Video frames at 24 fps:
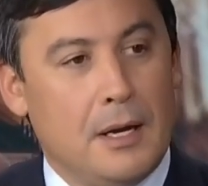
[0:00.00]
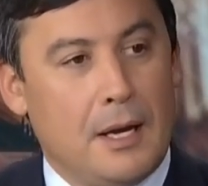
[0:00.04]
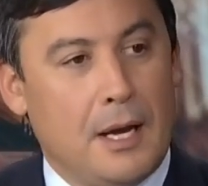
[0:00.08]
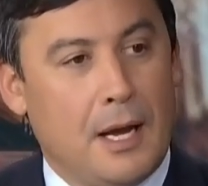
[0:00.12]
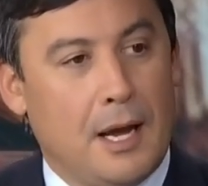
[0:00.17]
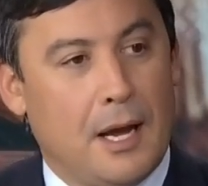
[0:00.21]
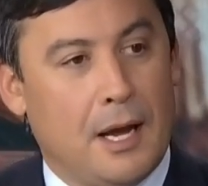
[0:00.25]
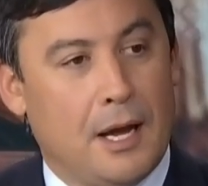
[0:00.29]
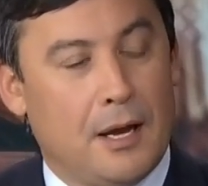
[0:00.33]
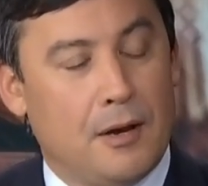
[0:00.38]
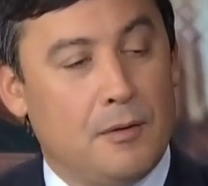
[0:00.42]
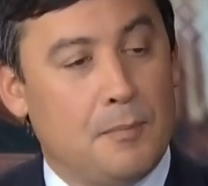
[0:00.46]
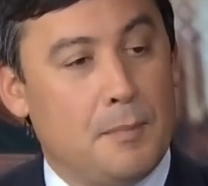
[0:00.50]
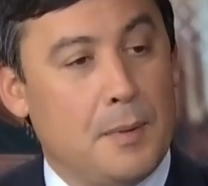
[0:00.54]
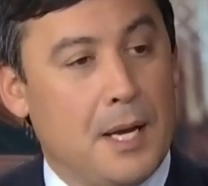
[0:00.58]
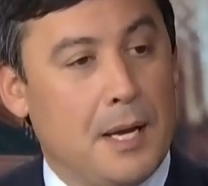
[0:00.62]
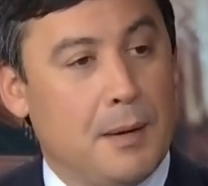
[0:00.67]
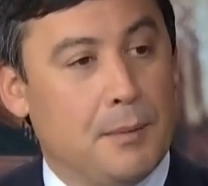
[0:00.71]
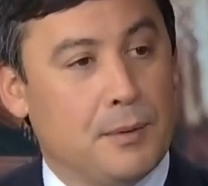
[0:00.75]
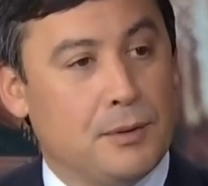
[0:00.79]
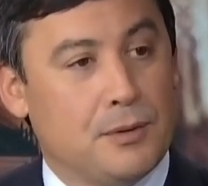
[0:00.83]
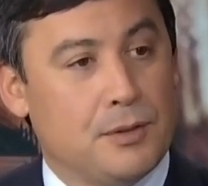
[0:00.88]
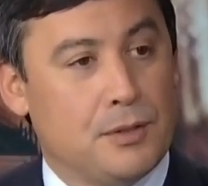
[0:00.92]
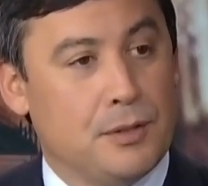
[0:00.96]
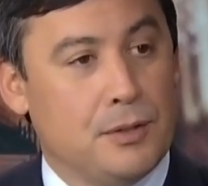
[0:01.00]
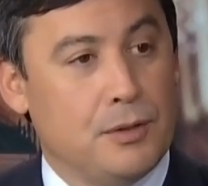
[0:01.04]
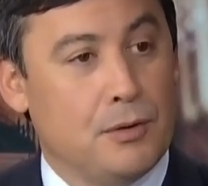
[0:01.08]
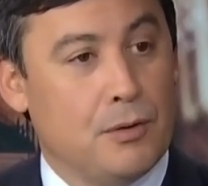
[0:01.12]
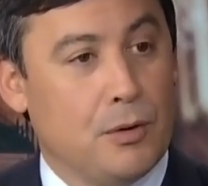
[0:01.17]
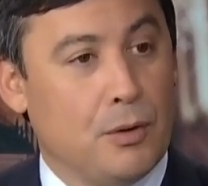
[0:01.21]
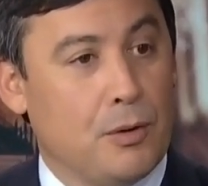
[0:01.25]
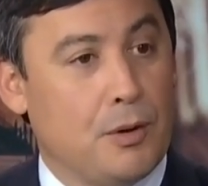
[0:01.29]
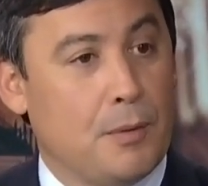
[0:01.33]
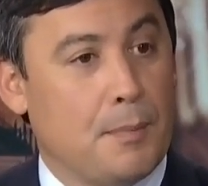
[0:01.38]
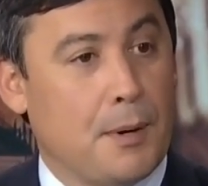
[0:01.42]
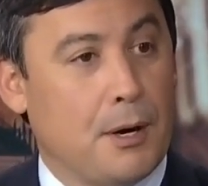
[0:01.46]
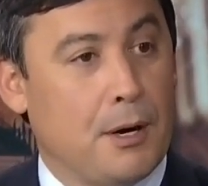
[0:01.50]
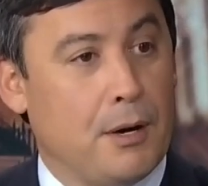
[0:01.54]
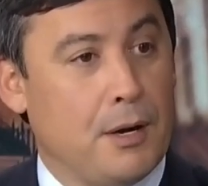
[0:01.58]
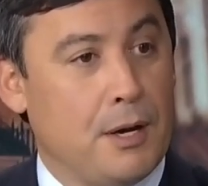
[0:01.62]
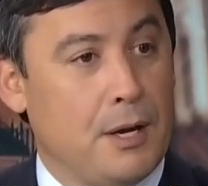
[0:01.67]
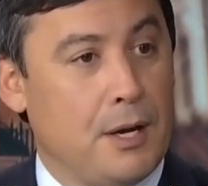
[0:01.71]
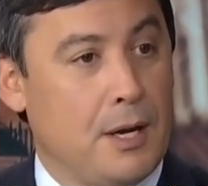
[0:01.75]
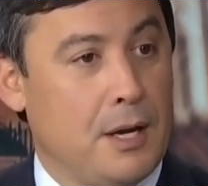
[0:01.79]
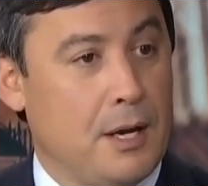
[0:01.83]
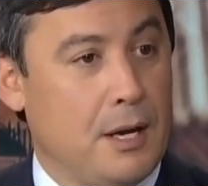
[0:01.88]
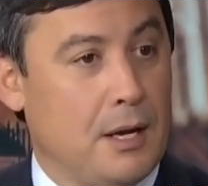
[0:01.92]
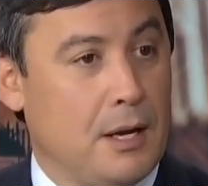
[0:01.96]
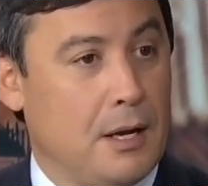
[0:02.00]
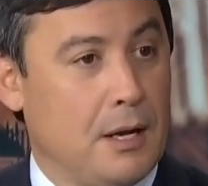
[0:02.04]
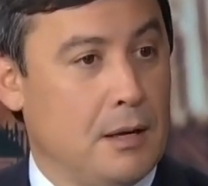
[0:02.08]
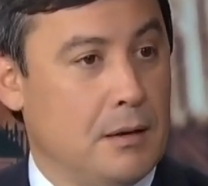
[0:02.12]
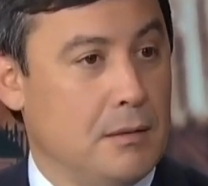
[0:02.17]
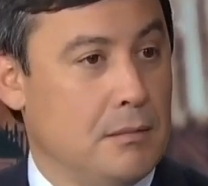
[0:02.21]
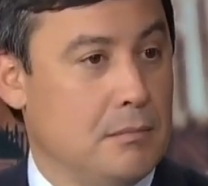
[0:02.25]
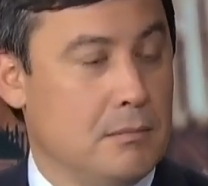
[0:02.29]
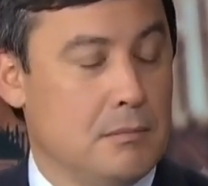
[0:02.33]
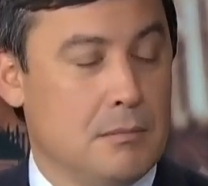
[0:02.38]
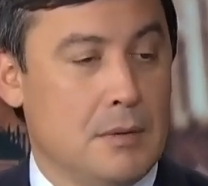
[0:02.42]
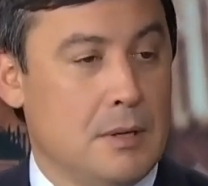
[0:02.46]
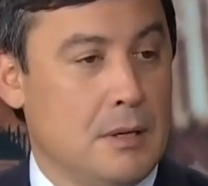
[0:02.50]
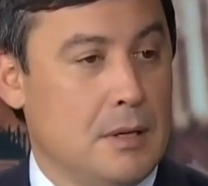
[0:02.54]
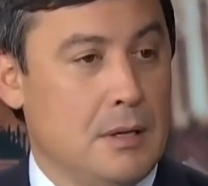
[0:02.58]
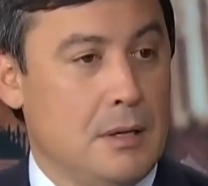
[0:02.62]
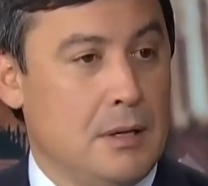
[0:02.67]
and be able to grow the party in